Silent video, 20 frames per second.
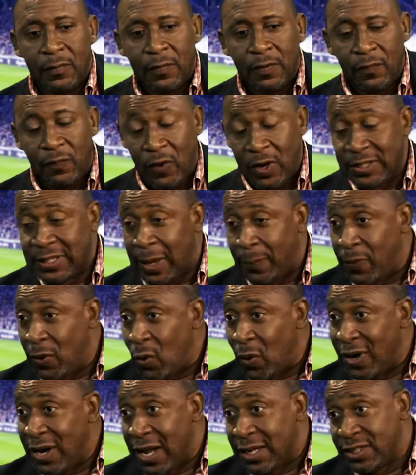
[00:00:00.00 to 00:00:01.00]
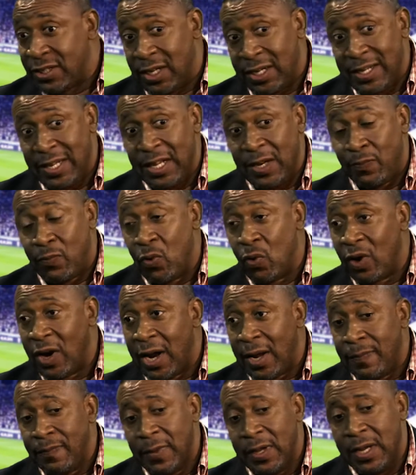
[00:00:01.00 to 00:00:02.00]
For example, on National Elite
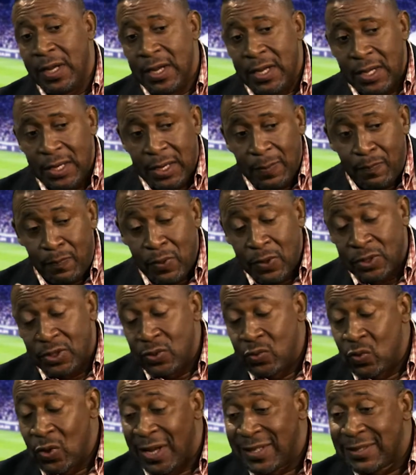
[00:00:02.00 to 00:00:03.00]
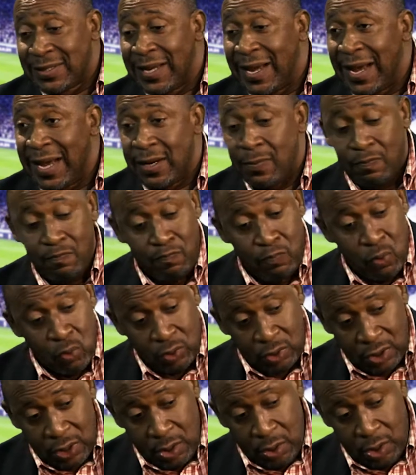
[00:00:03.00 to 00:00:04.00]
Program, the person who has to head both
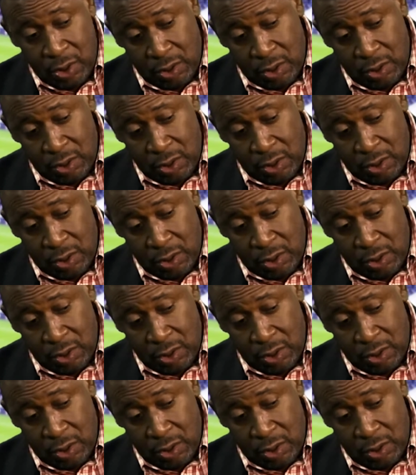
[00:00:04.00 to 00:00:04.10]
the